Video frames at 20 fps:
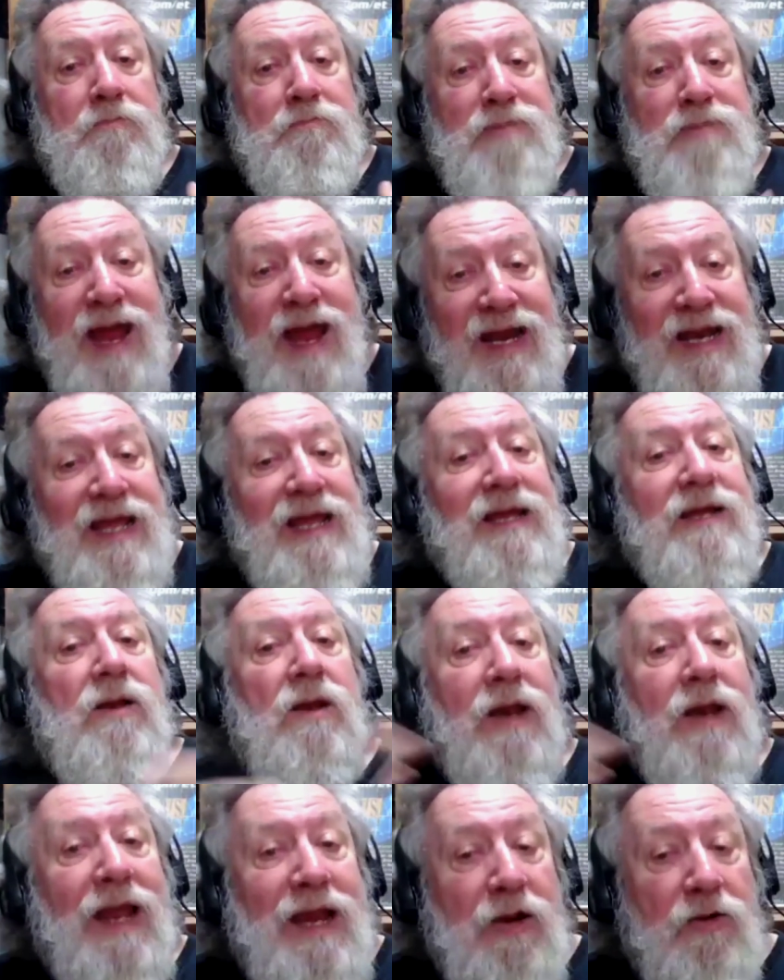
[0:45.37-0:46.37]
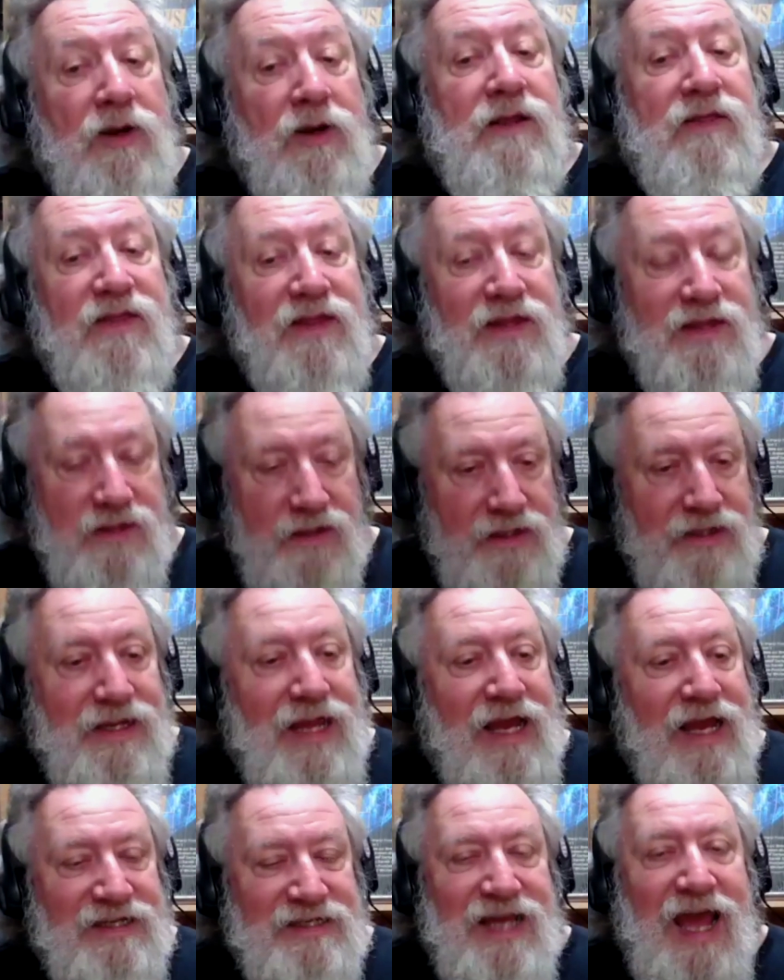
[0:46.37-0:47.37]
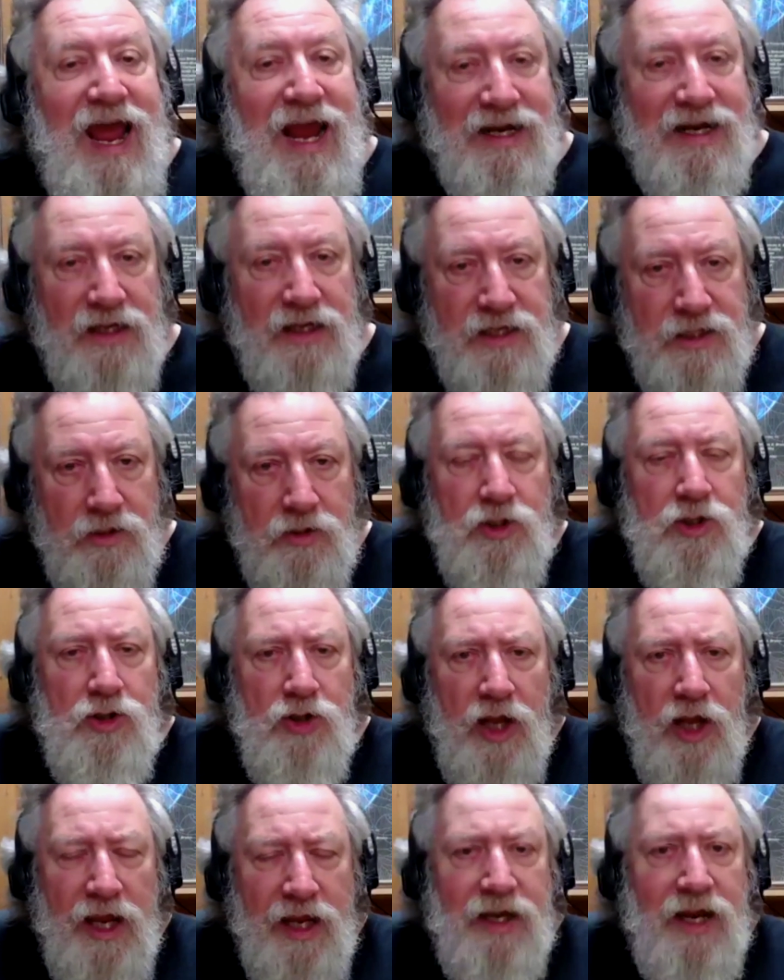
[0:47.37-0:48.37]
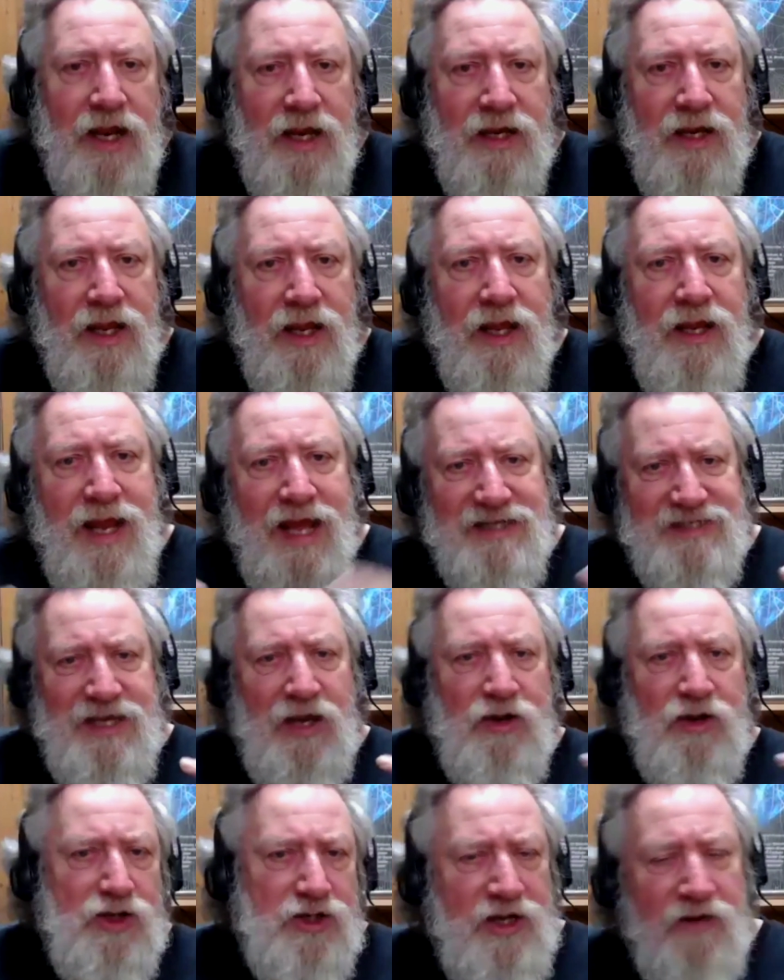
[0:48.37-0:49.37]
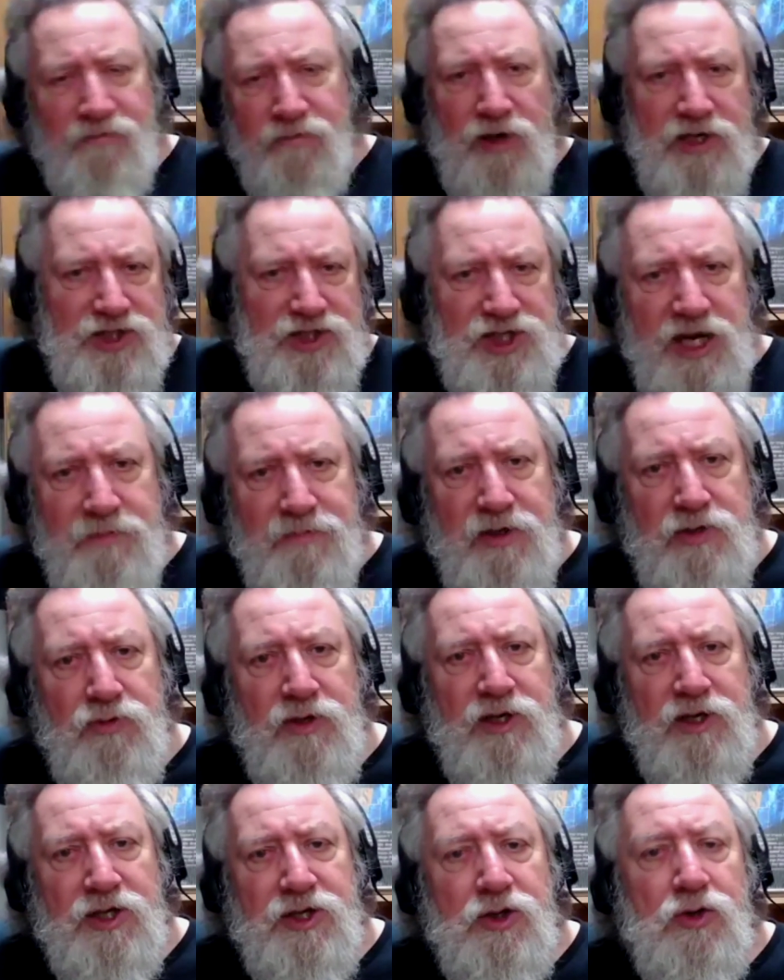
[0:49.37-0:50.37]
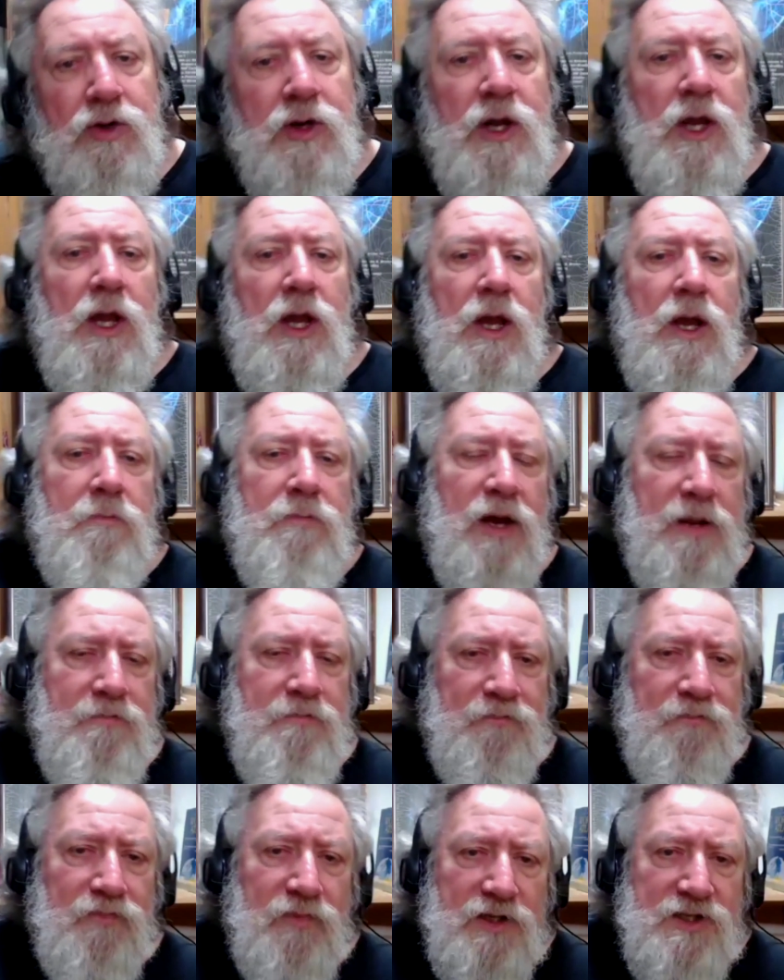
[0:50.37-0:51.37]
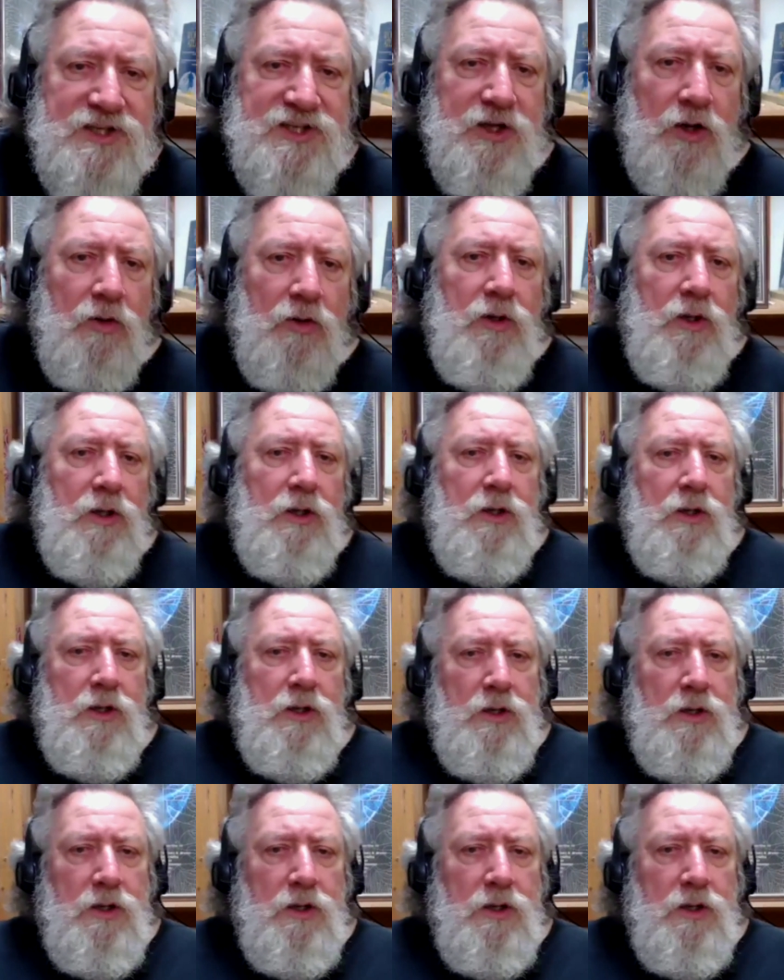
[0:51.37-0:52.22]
Right, flow with different layering. density. Yeah, exactly. Yeah. You you and and and that's how you differentiate between the two. But so